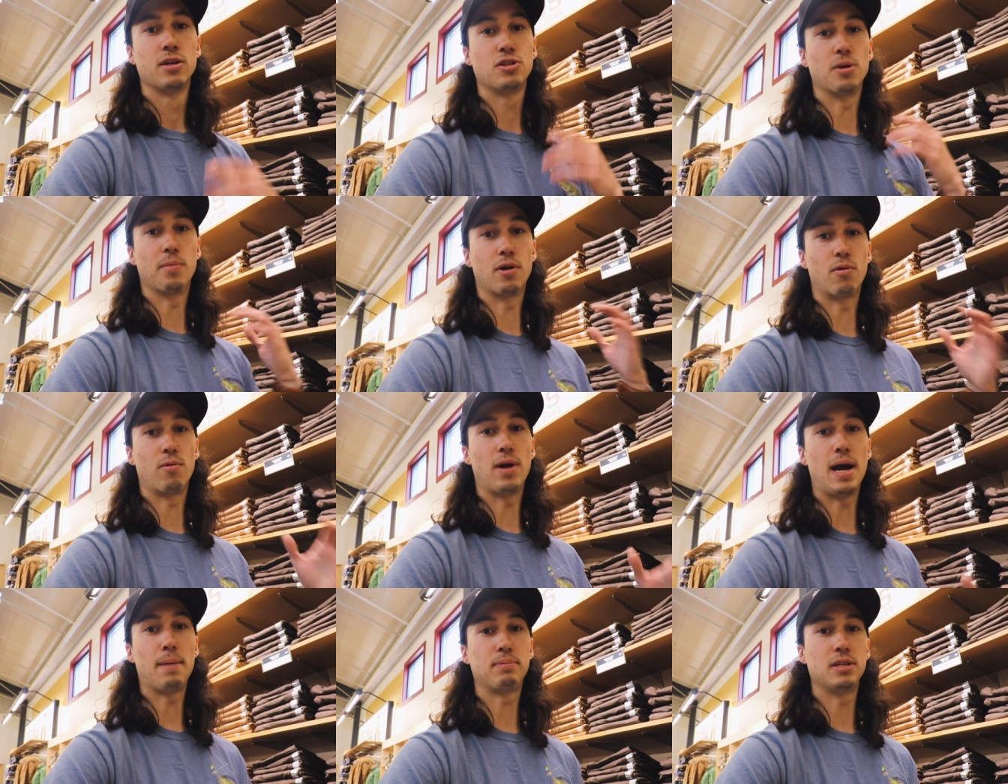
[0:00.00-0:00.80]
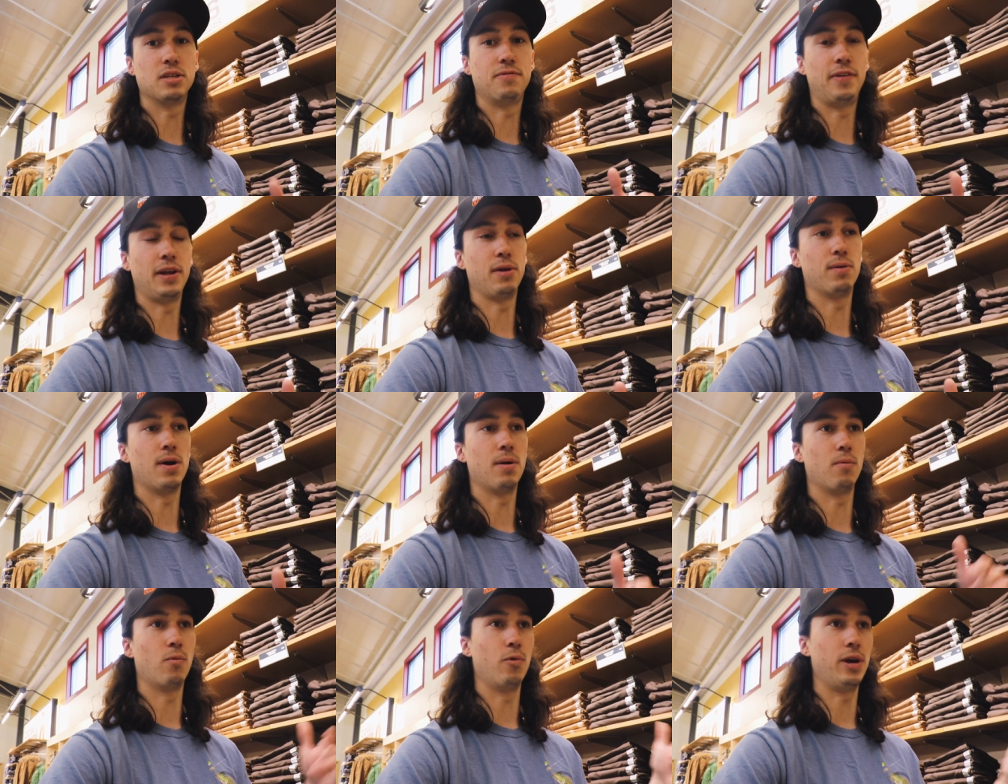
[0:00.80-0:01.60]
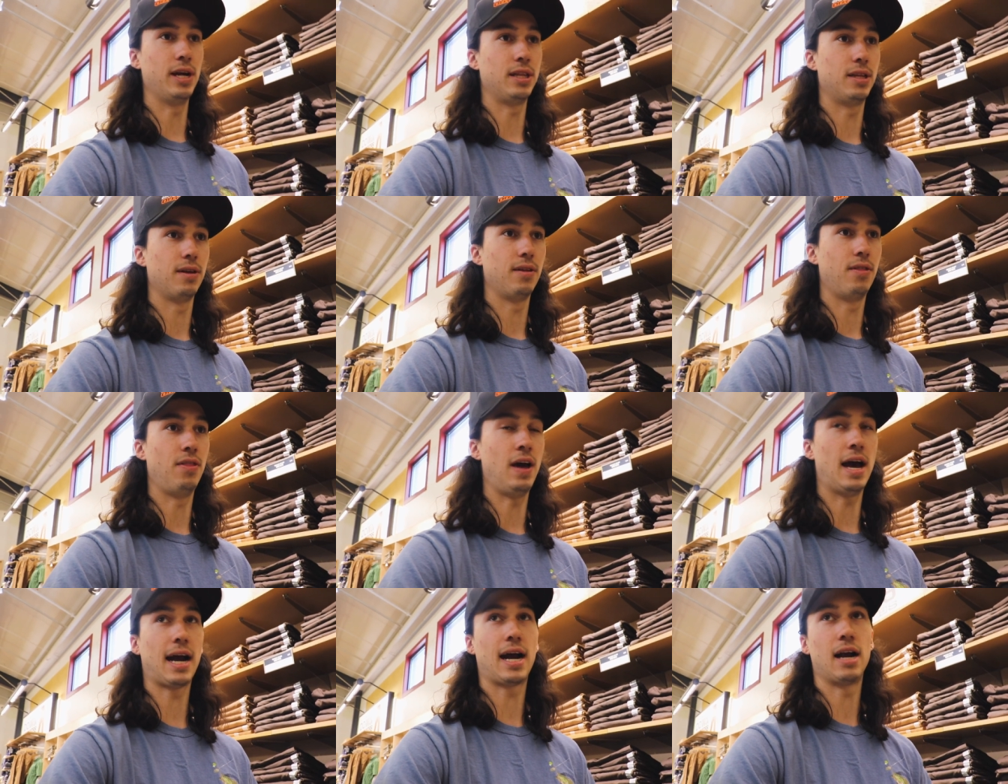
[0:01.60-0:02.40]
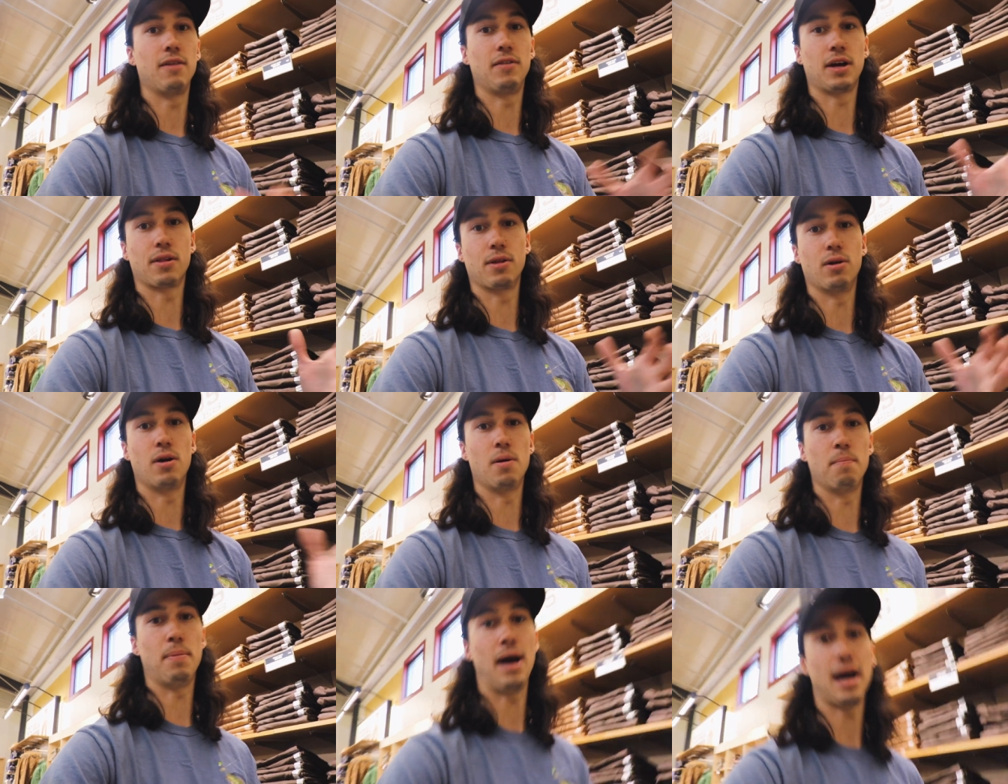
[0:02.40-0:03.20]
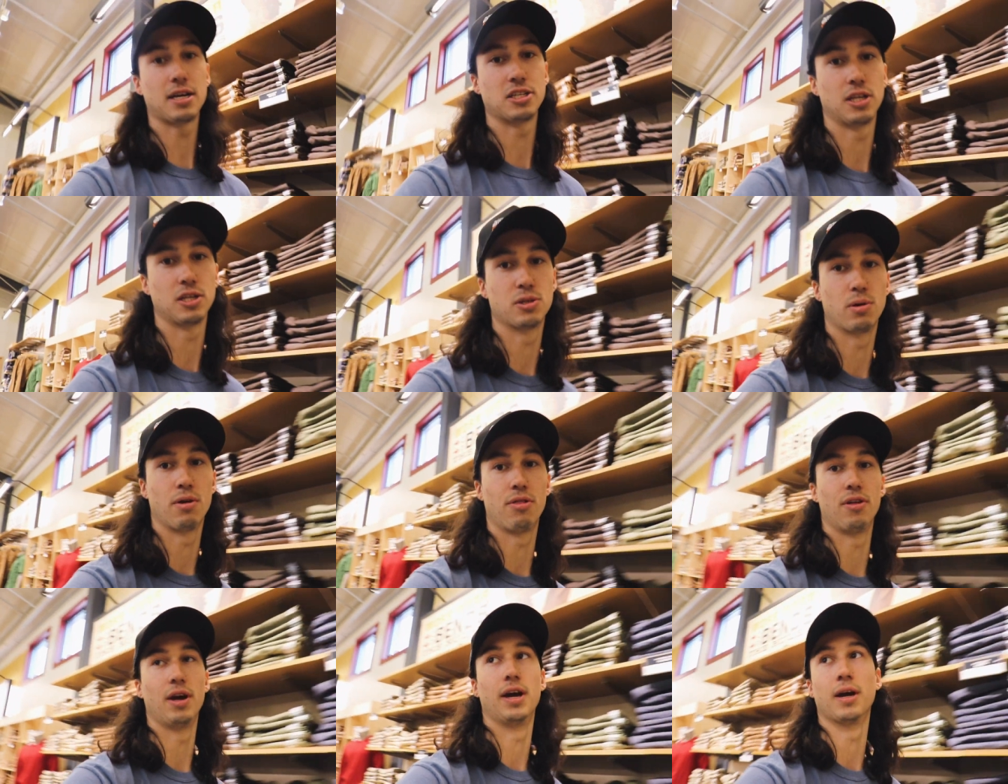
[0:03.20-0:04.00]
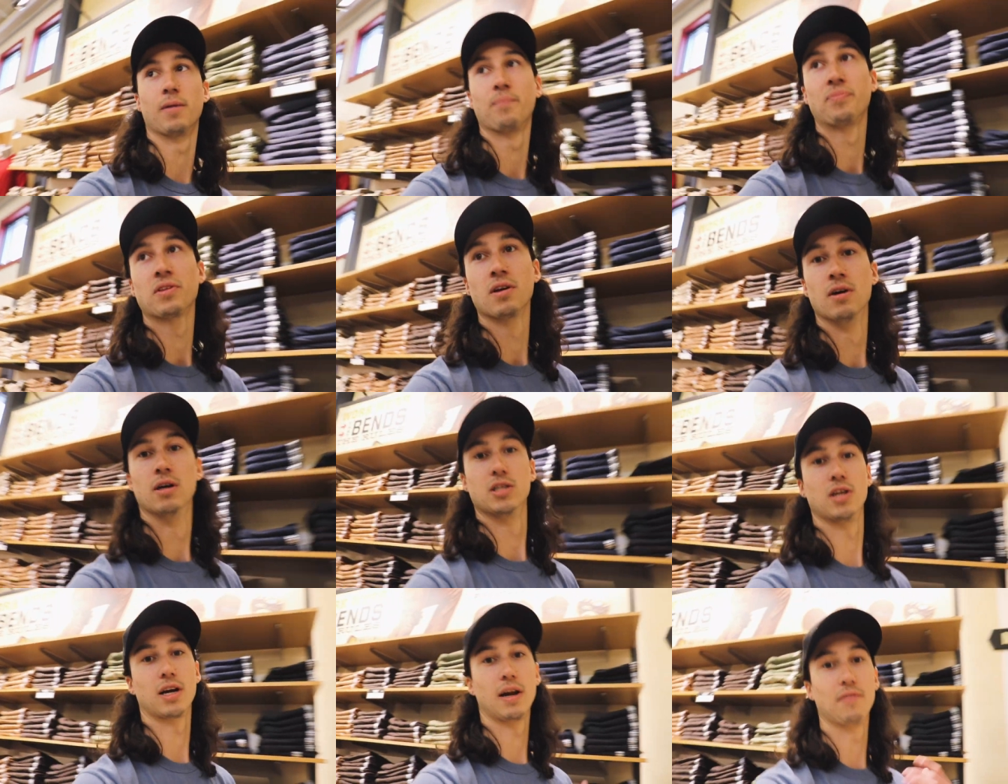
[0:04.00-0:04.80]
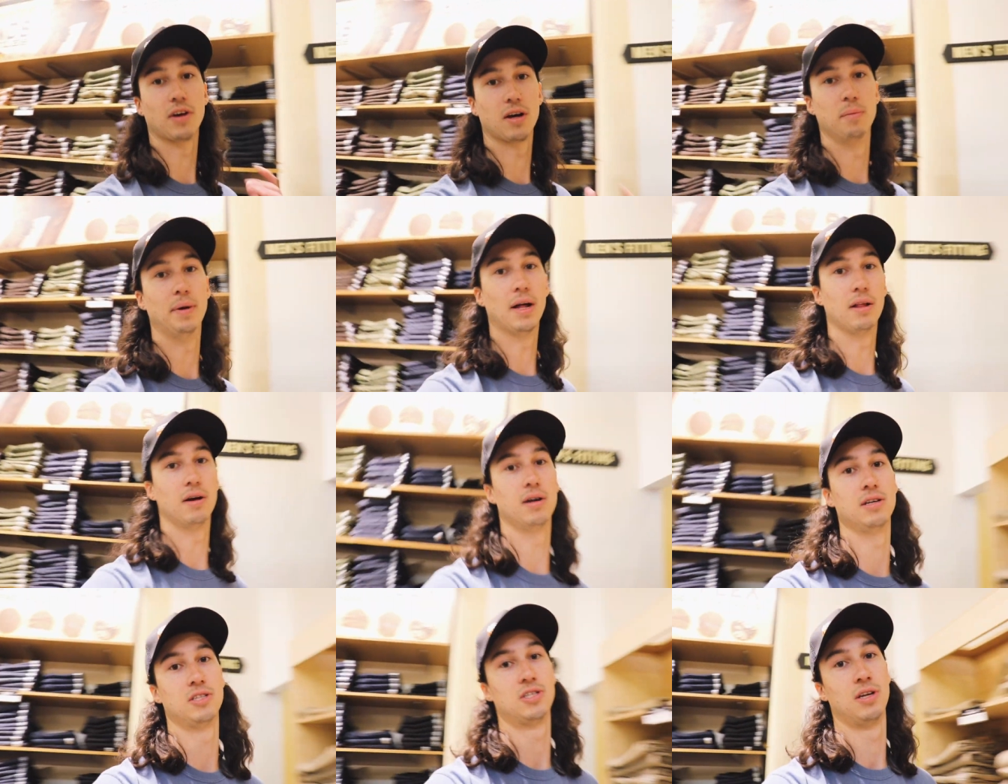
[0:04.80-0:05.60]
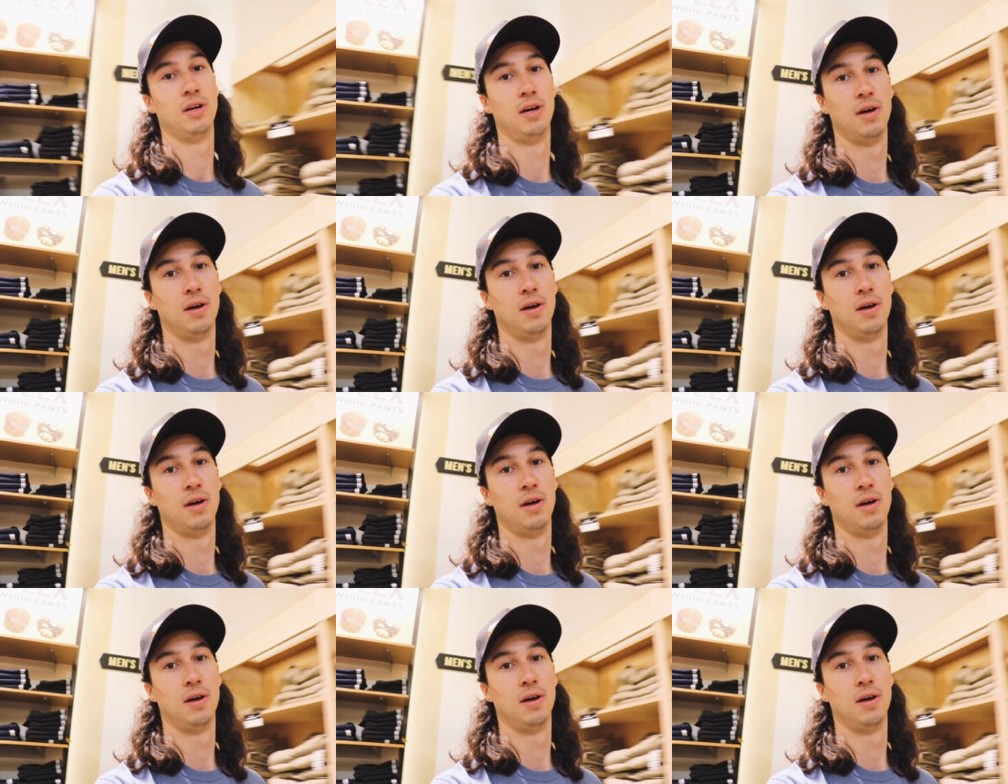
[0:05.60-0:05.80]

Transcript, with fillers: So I'm gonna wrap this video up with that kind of like little unboxing sort of thing. So I can have the Cabela's